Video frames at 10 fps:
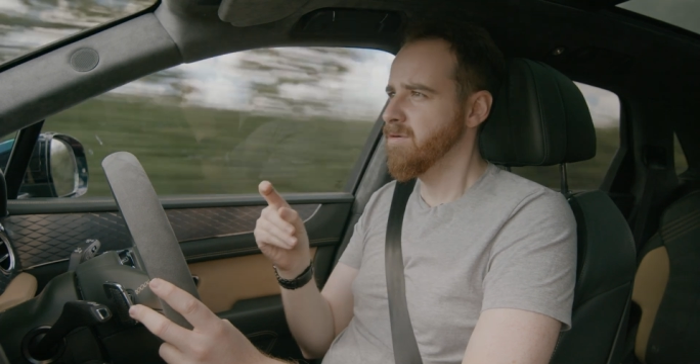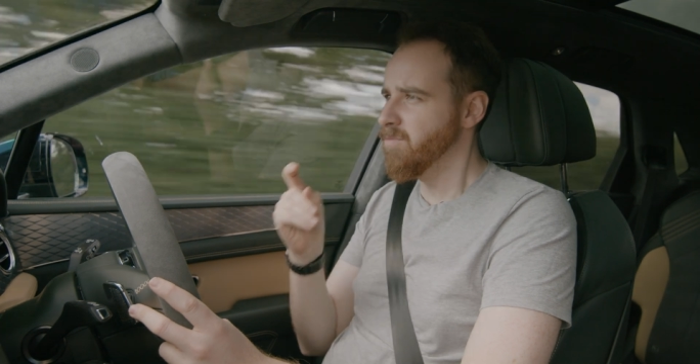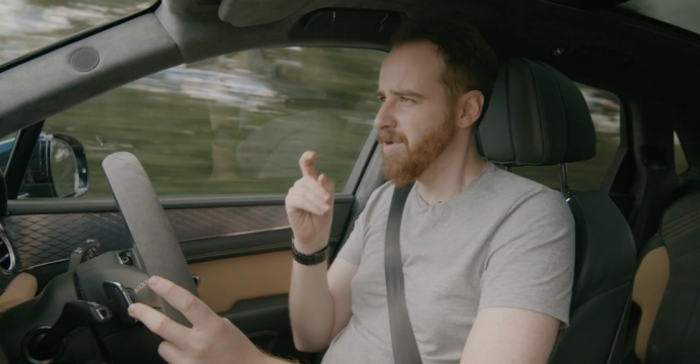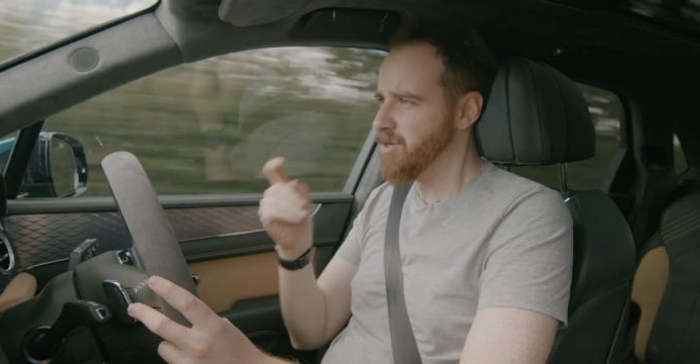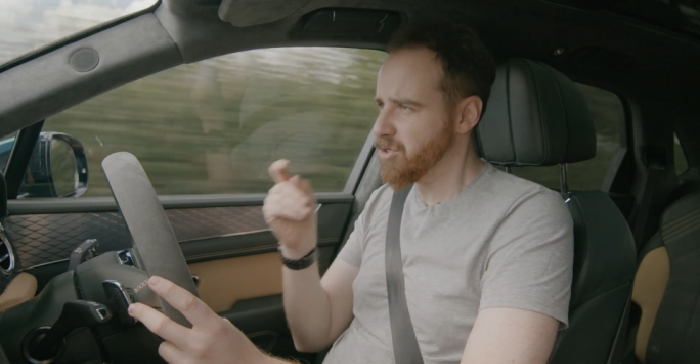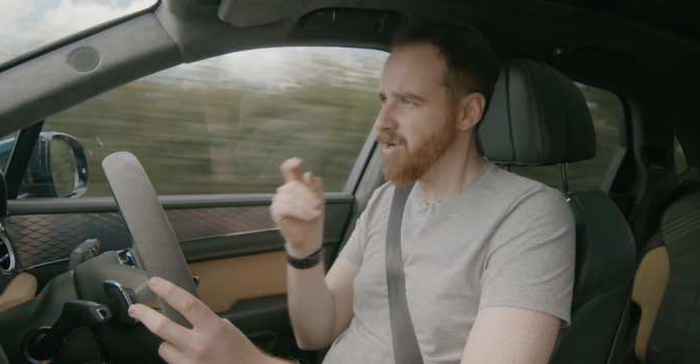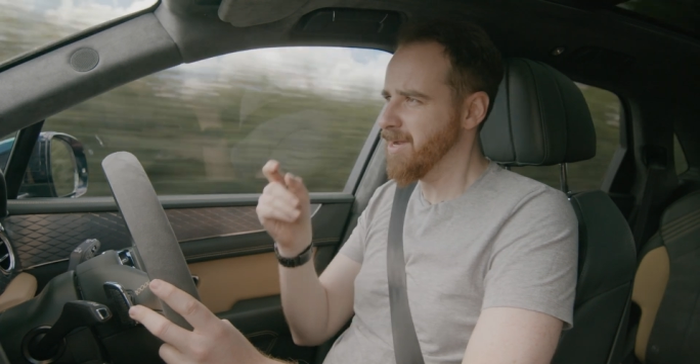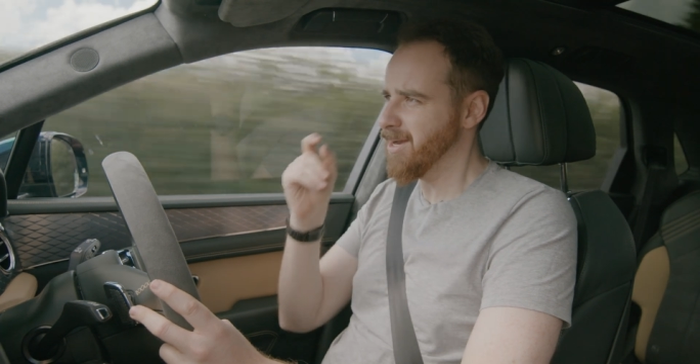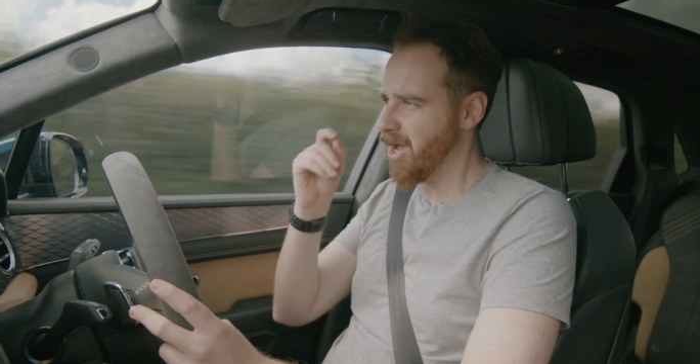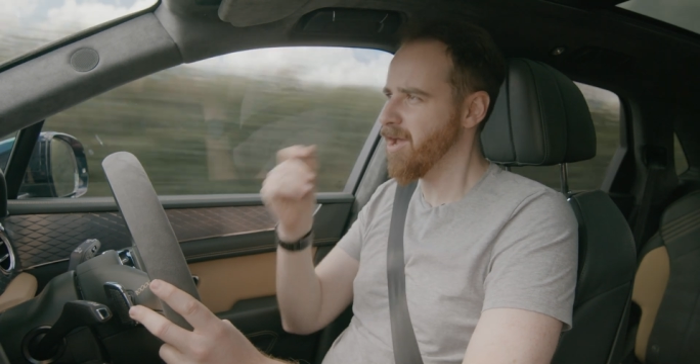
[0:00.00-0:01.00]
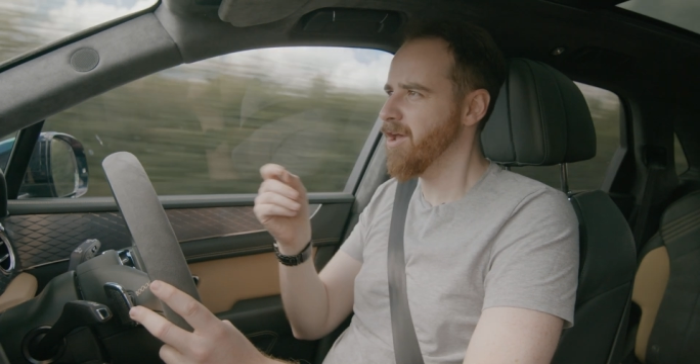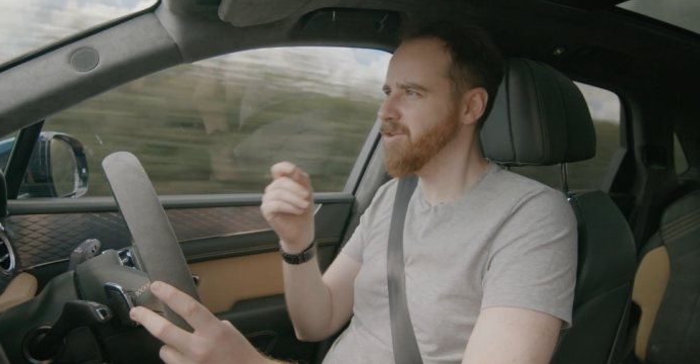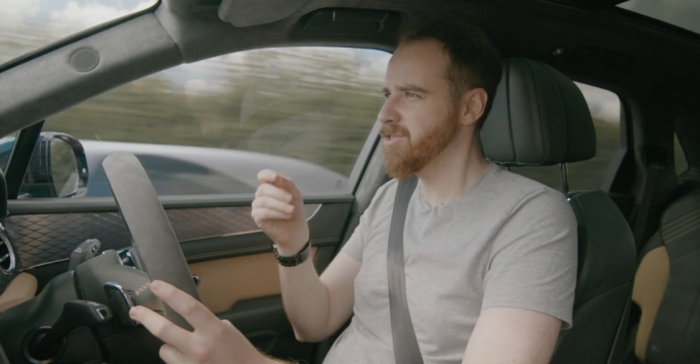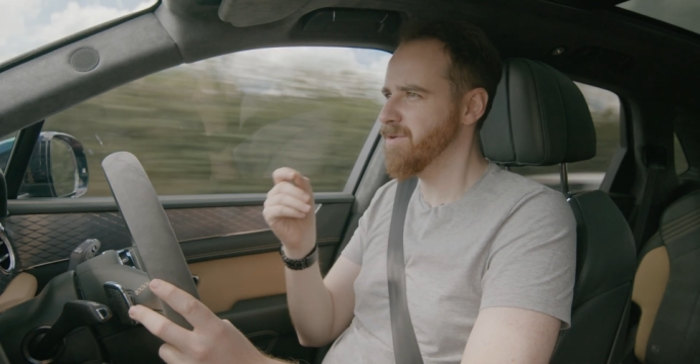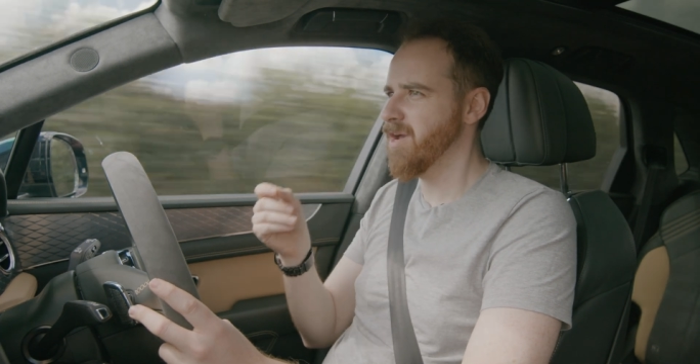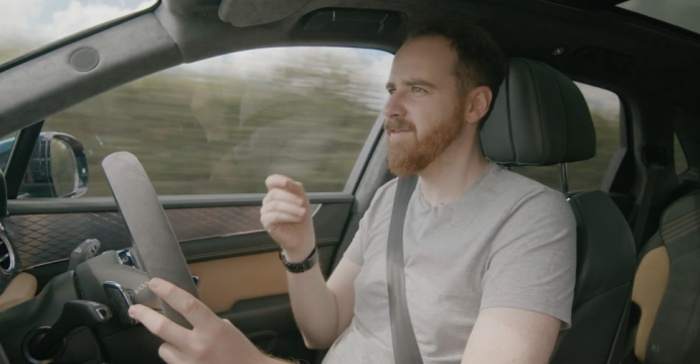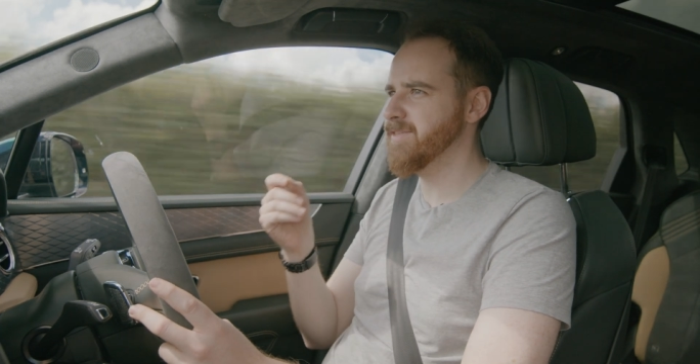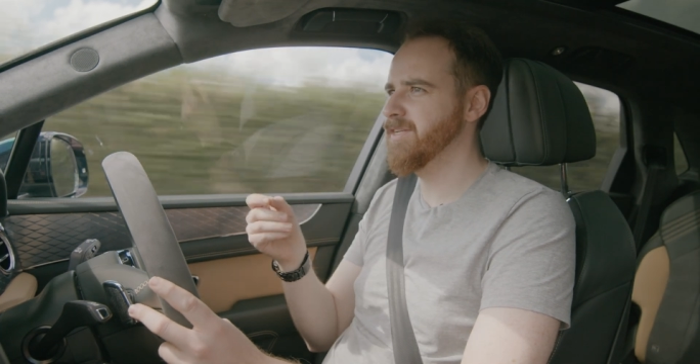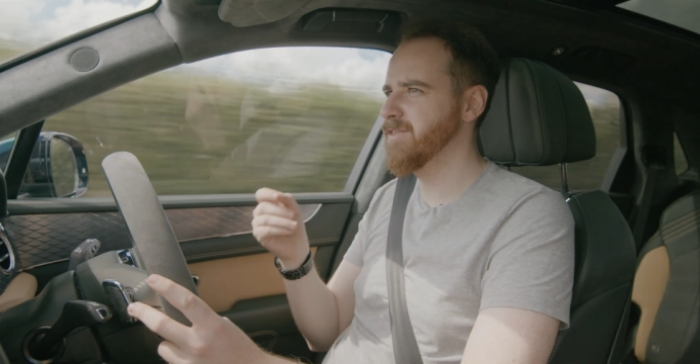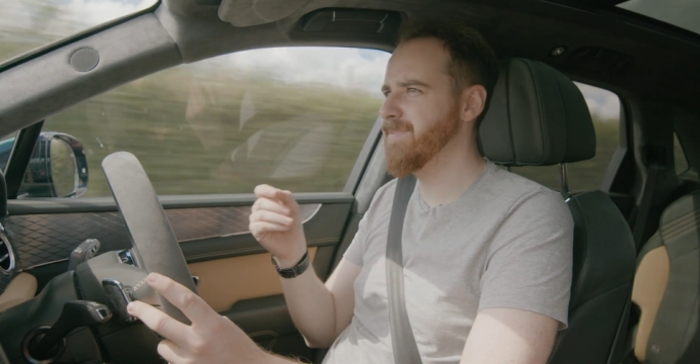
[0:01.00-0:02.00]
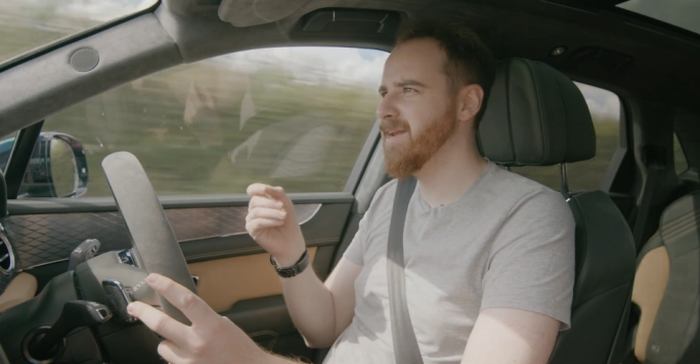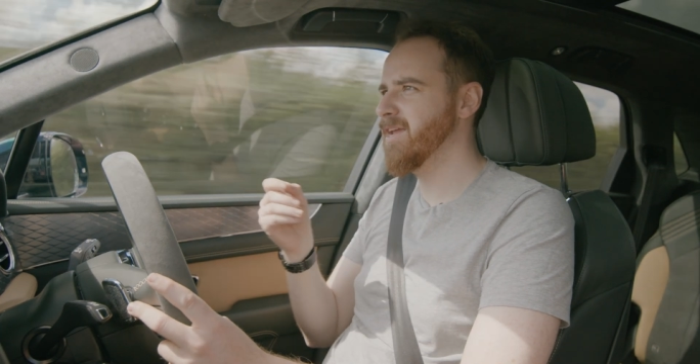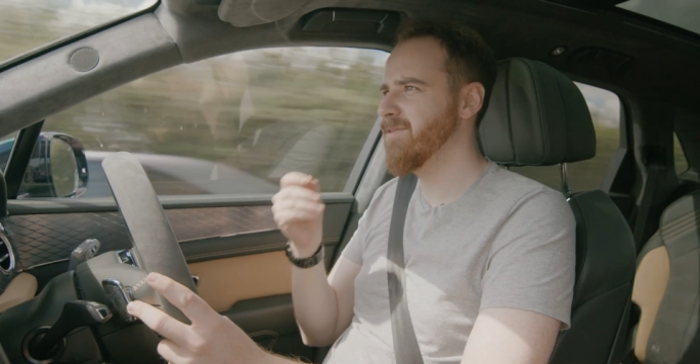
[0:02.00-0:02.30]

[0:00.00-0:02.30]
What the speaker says: when you try and hurl 2.5 tons of Bentley